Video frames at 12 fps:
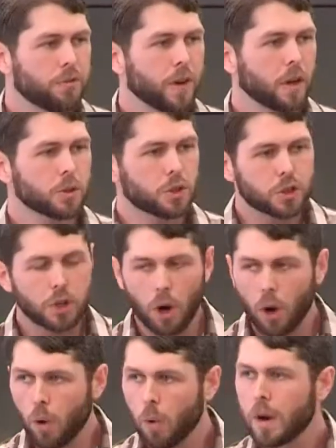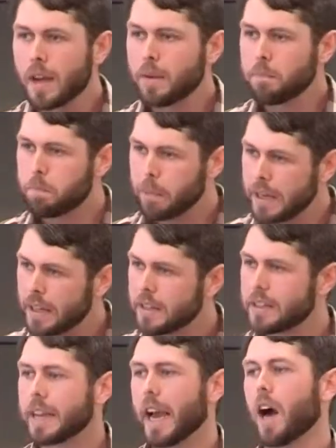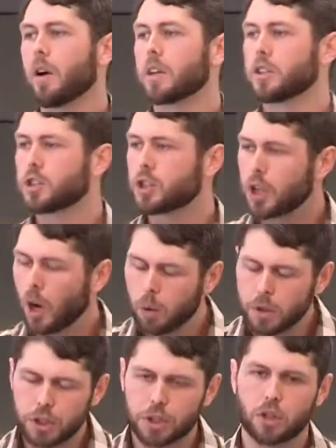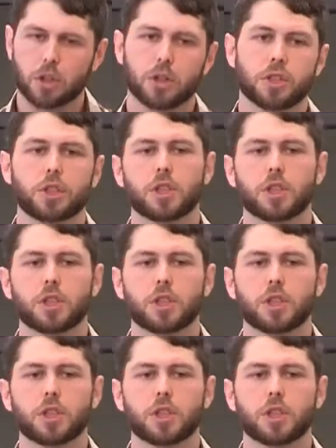you felt so beaten down and so discouraged,